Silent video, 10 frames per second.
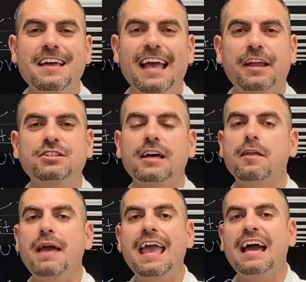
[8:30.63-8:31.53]
and you tell
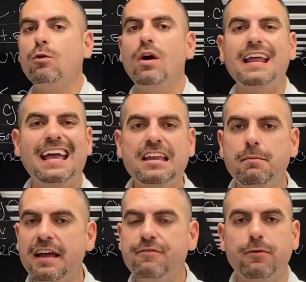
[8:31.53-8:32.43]
them, hey, I don't want any of
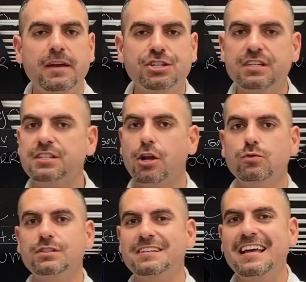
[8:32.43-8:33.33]
my information
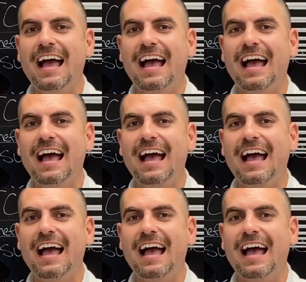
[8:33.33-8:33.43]
disclosed.